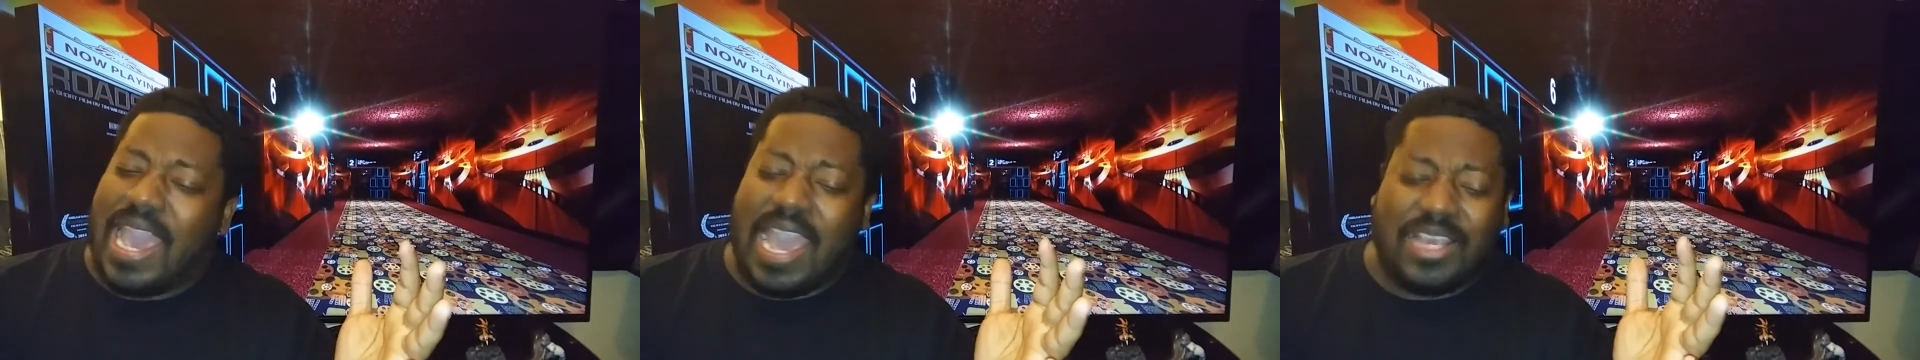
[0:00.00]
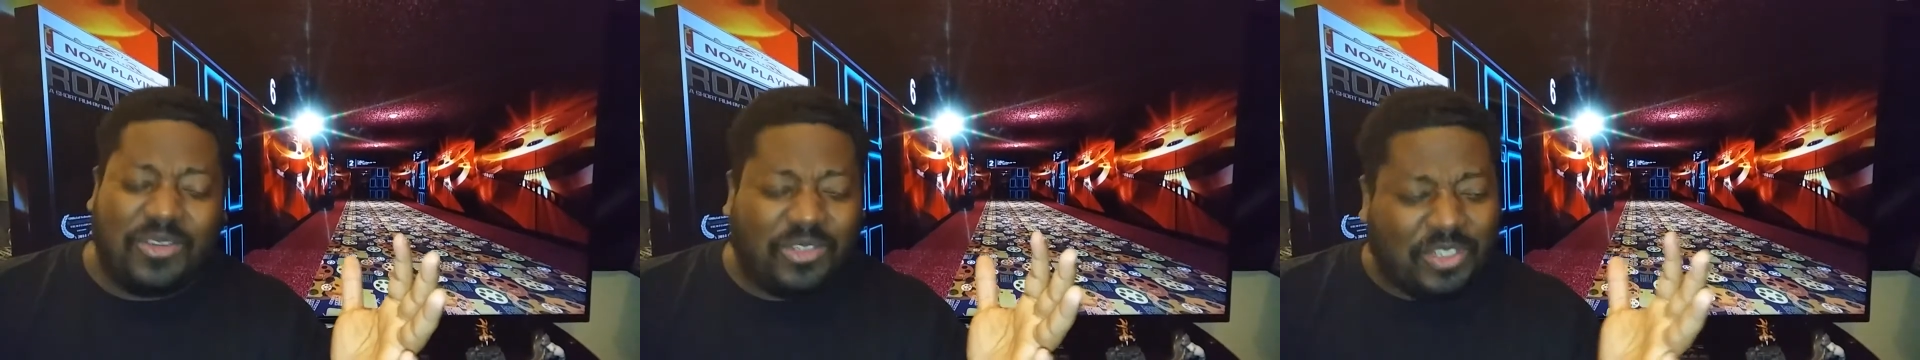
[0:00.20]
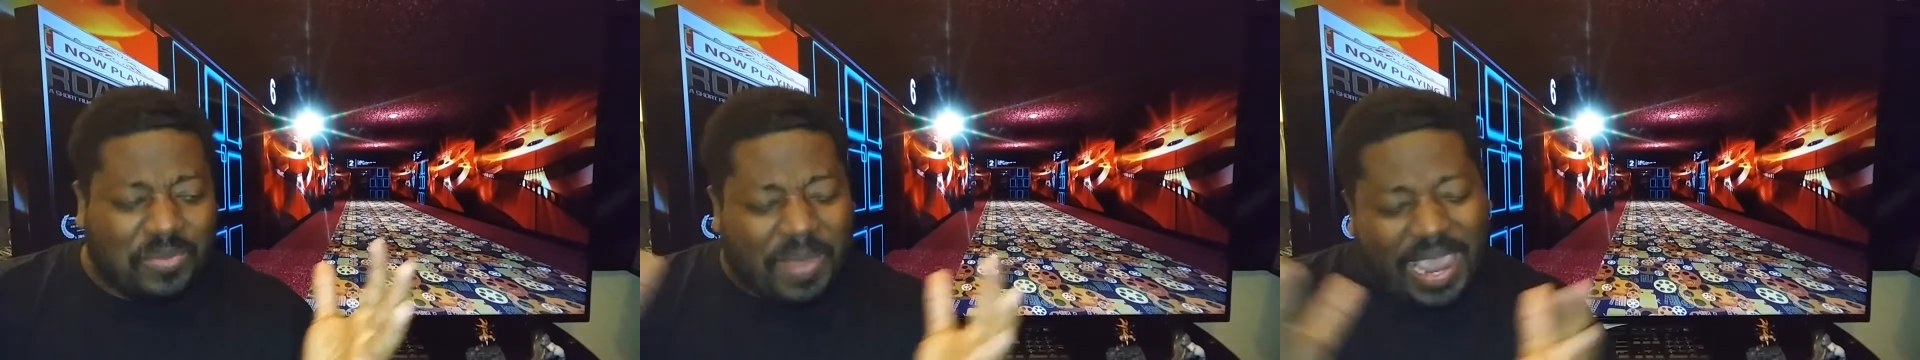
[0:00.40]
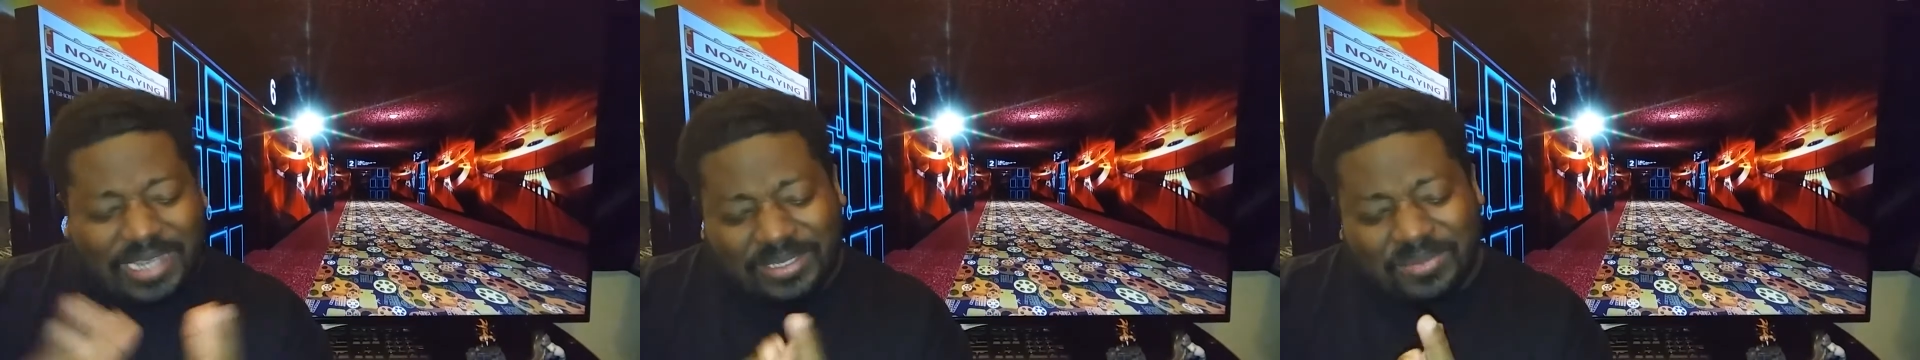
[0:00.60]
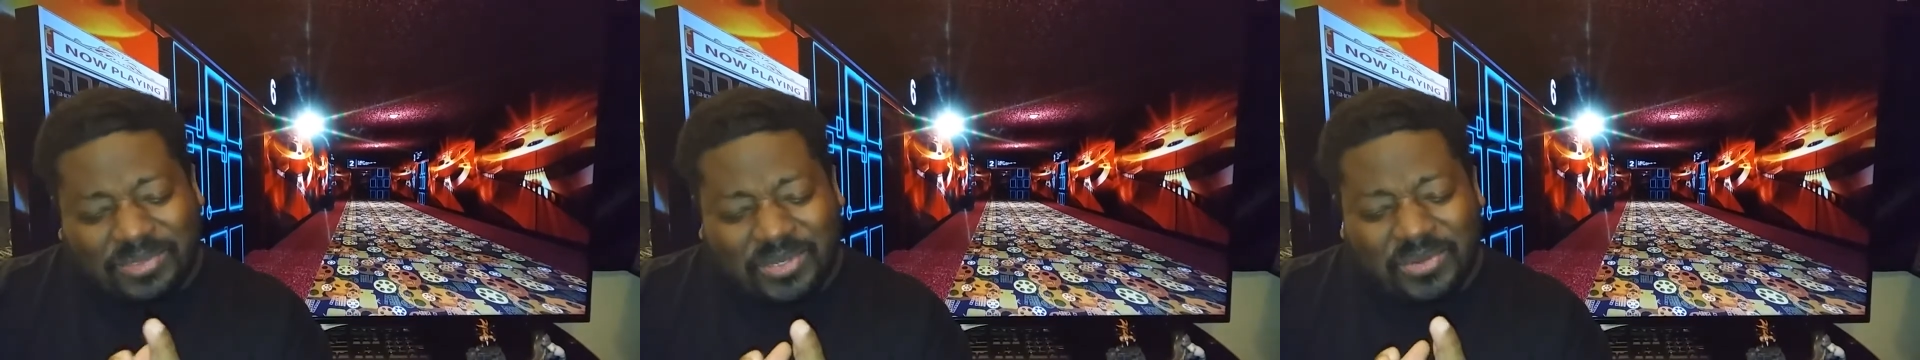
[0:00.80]
and you
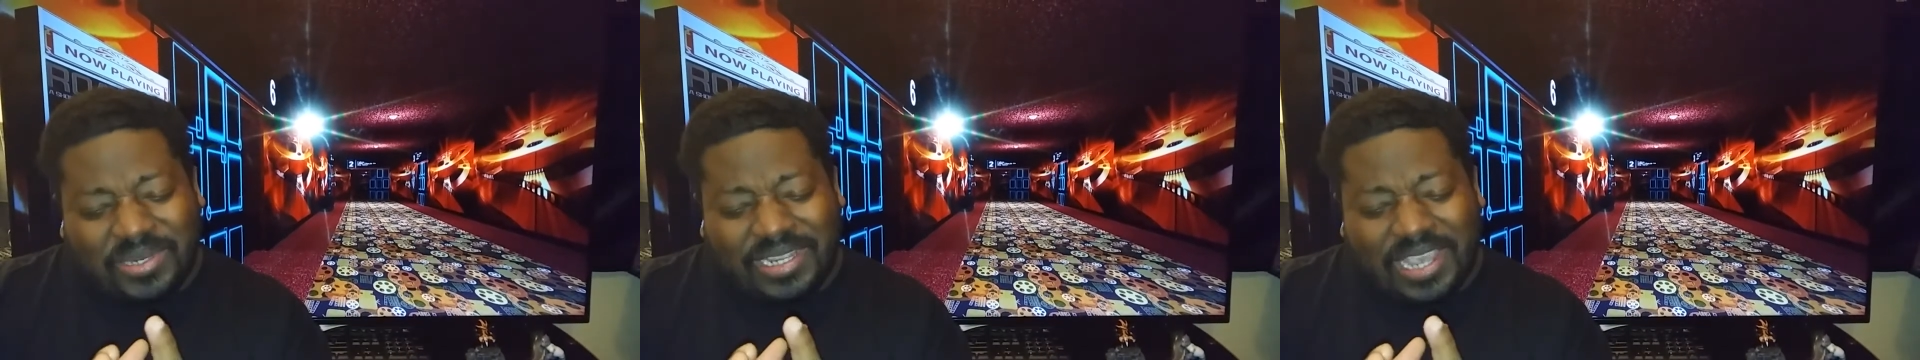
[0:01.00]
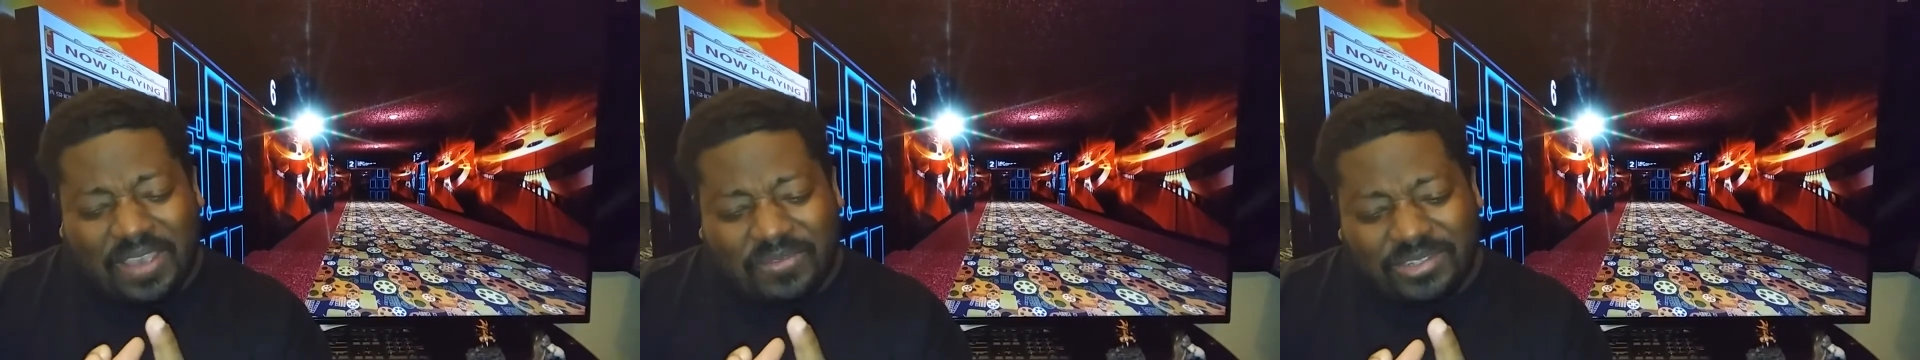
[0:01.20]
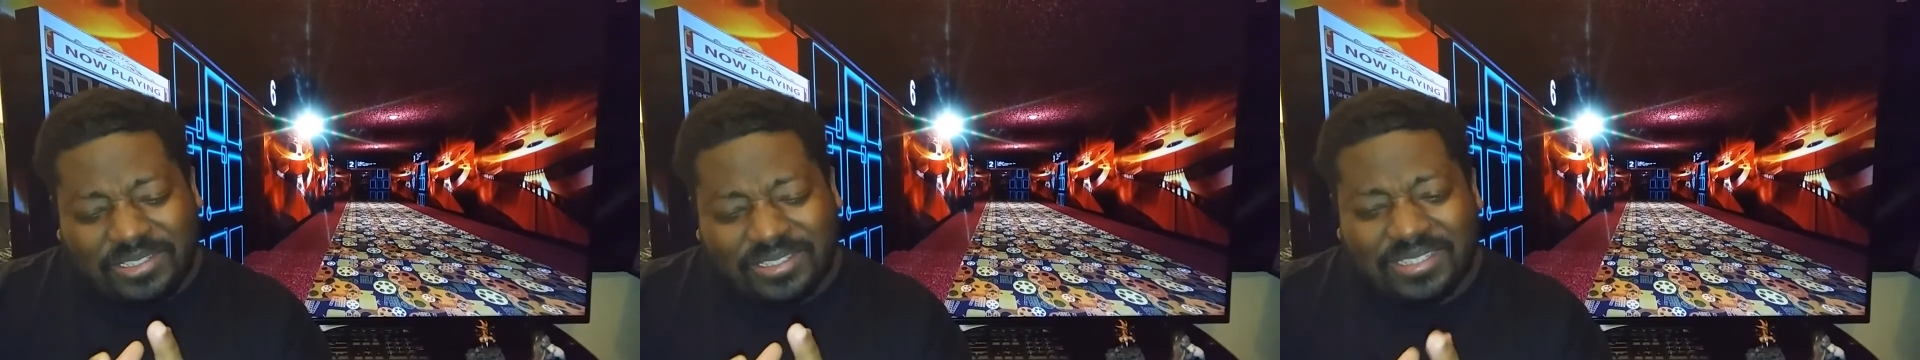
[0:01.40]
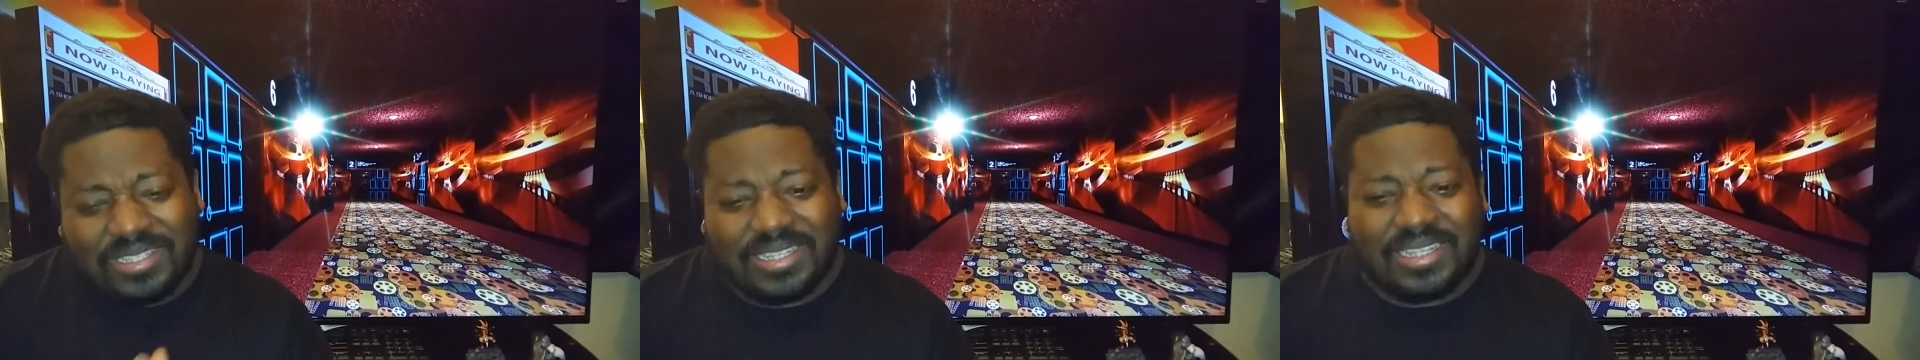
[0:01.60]
smash the two together,